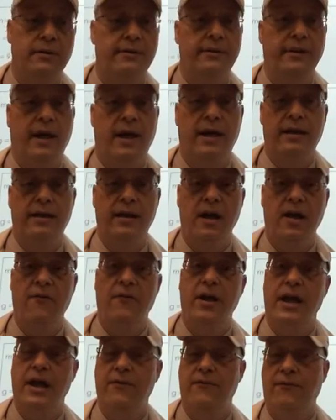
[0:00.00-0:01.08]
Not enough,
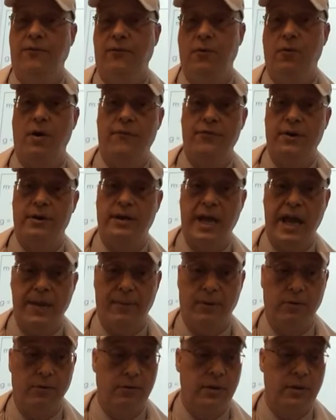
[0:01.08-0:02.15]
it flew off the
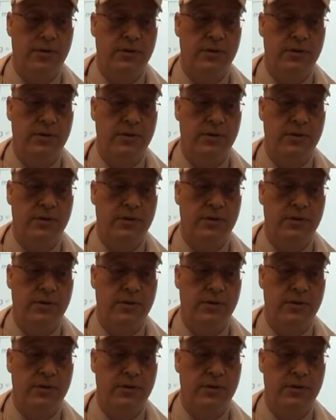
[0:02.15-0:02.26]
table.